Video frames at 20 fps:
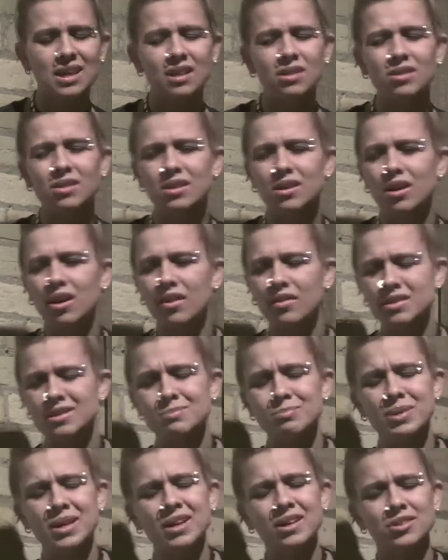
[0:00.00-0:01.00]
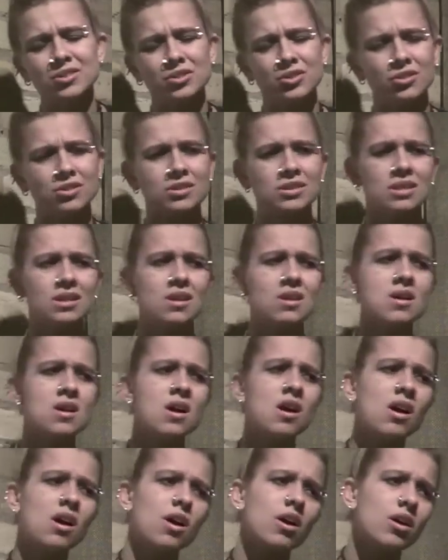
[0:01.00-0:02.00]
again, looking at all these pictures and
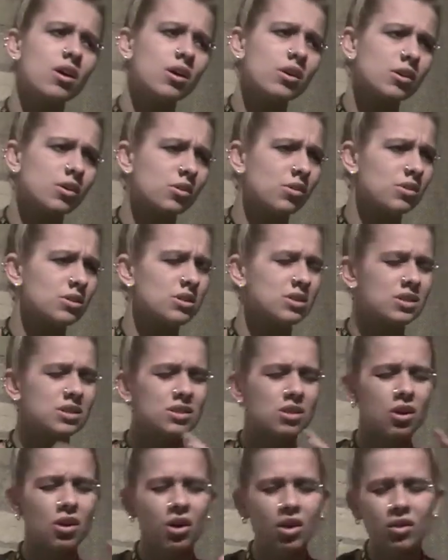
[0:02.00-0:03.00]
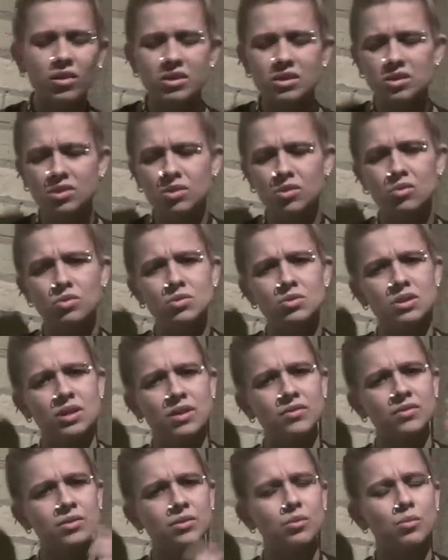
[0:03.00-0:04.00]
articles and just all these clues
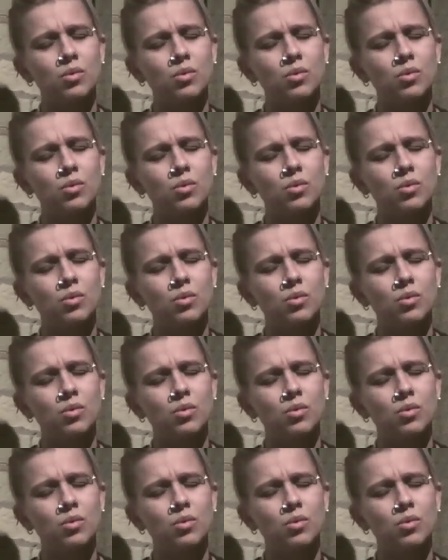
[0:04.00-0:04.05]
after